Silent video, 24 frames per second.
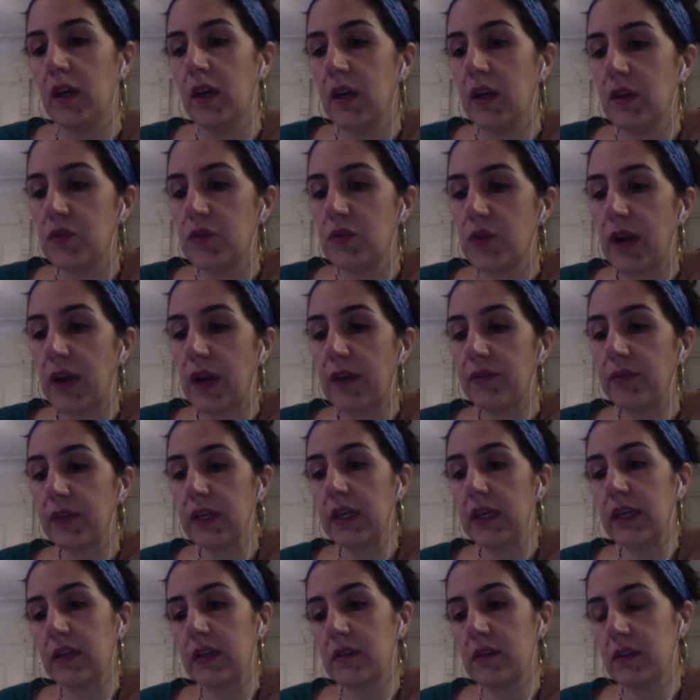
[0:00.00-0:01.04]
Traffic
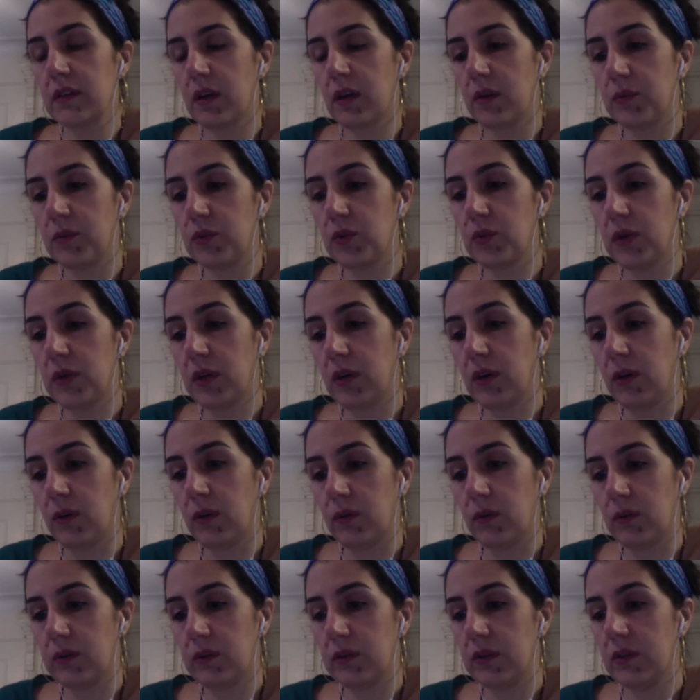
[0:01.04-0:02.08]
has come to a
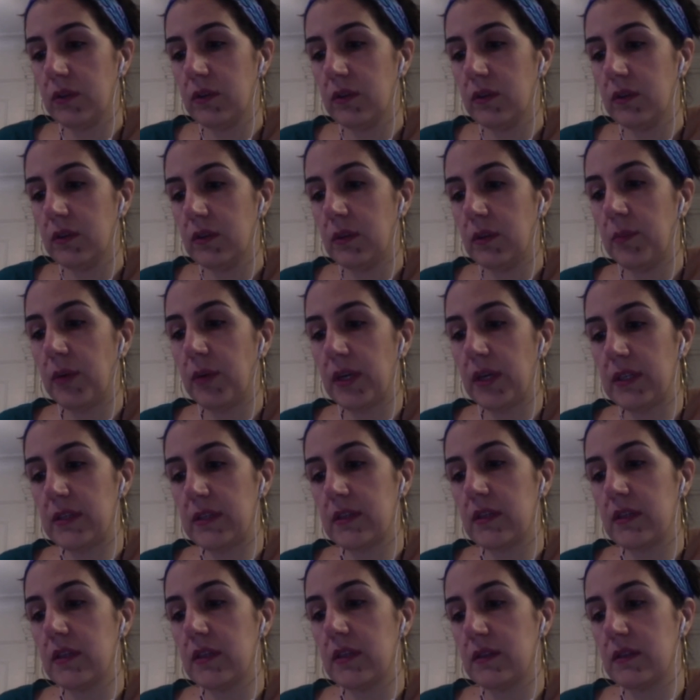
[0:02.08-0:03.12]
halt. The
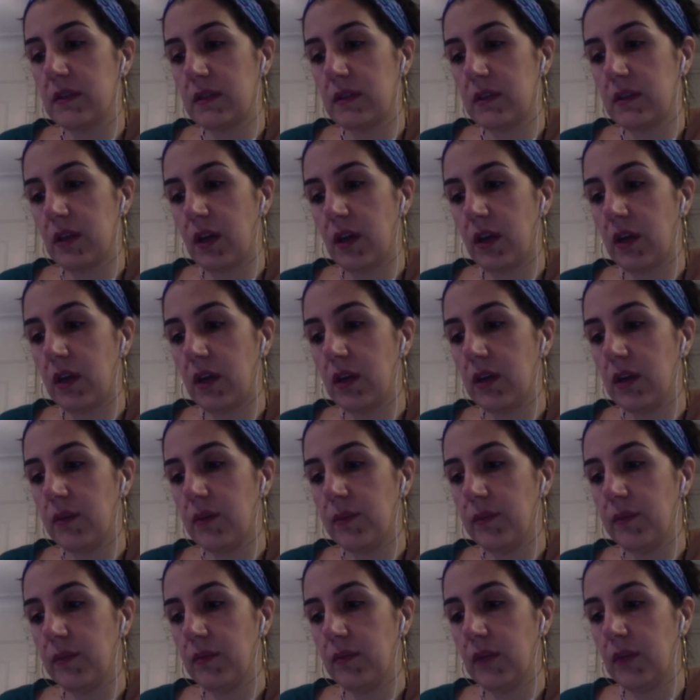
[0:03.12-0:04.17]
bus is stuck,
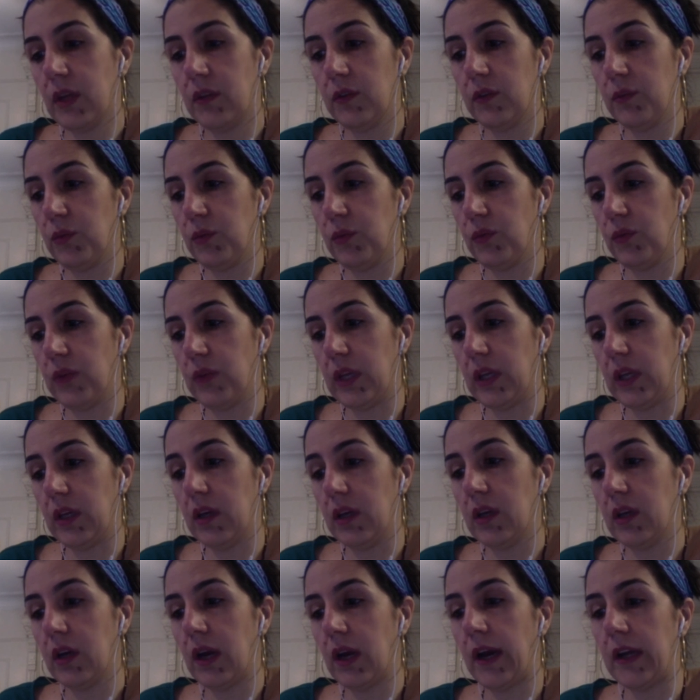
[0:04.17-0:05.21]
not moving,
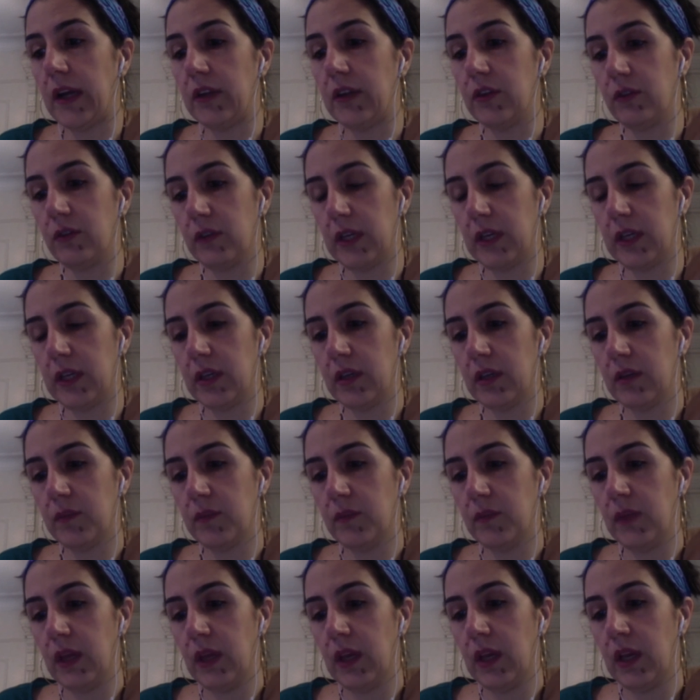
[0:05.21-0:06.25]
idling.
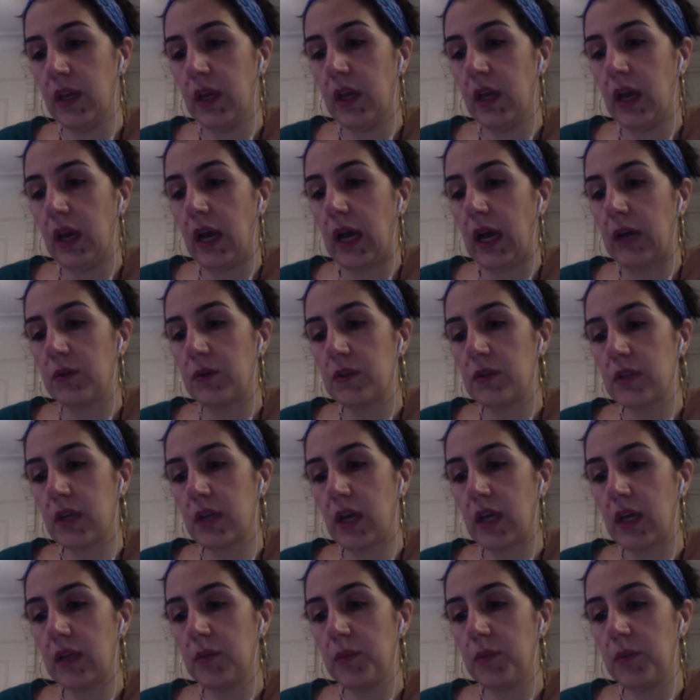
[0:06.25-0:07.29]

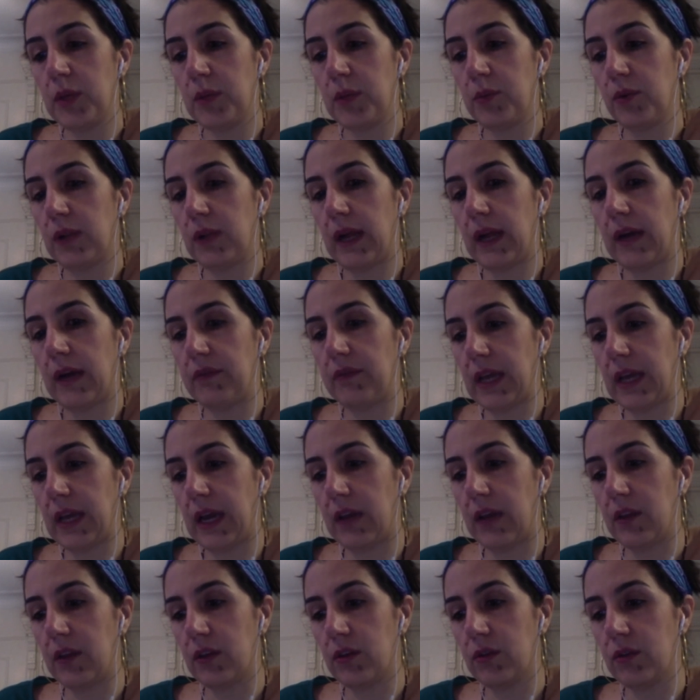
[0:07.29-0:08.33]
Outside, people have
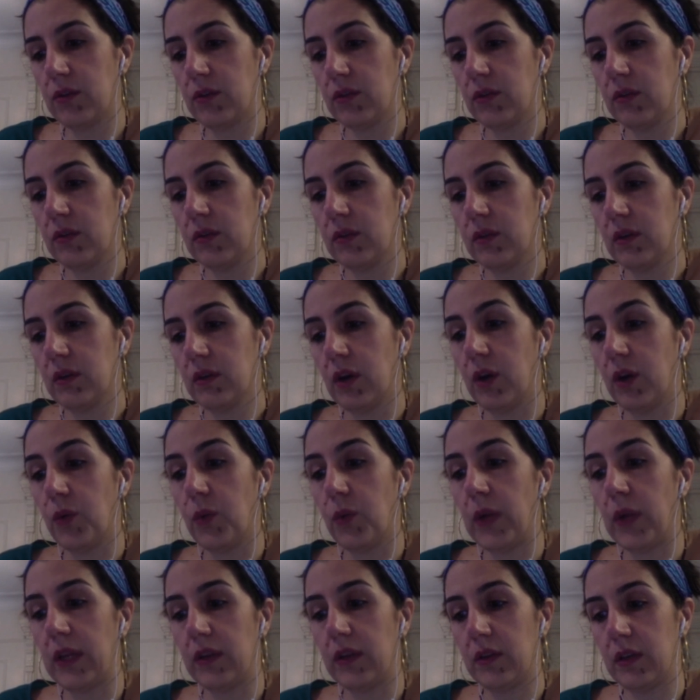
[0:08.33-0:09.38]
gathered, are
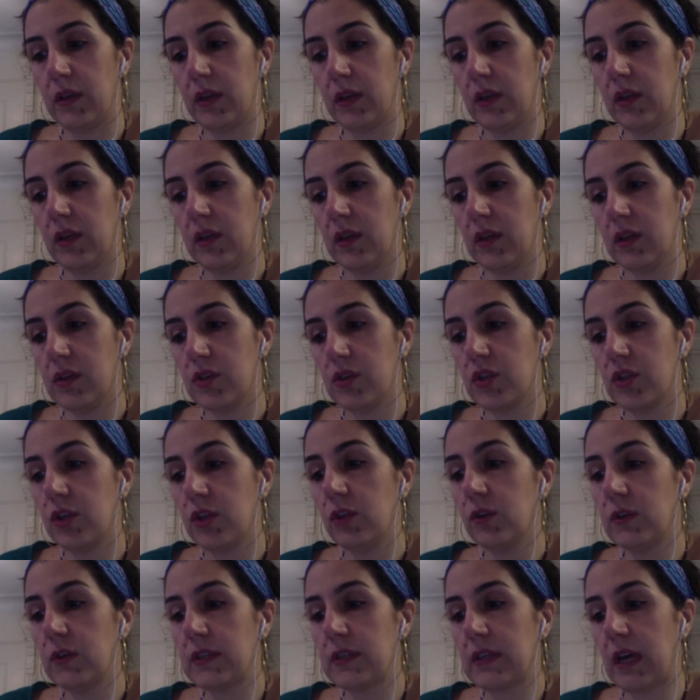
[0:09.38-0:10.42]
waiting. She
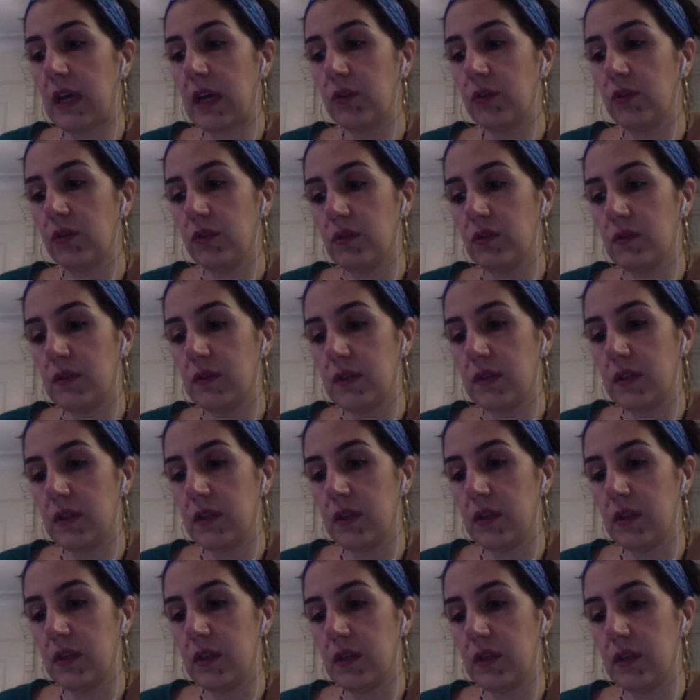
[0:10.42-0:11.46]
looks out to
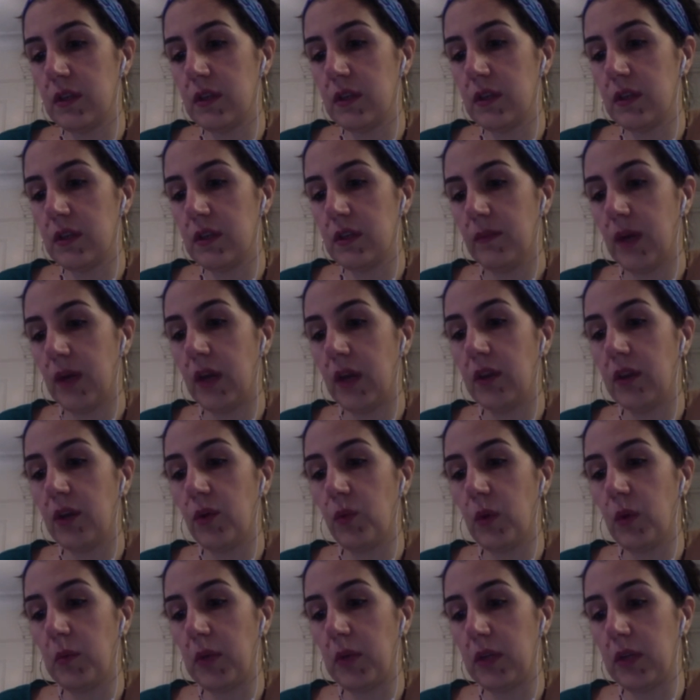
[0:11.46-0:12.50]
see. Other
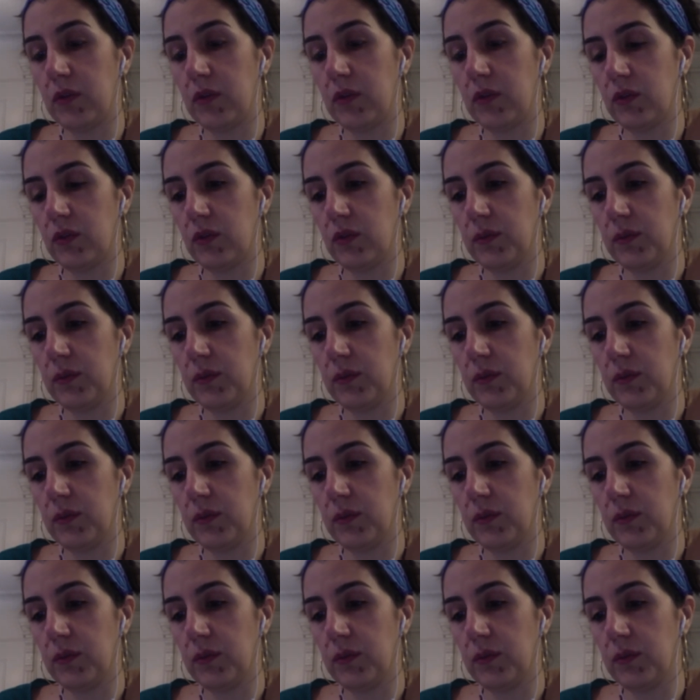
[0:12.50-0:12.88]
women too.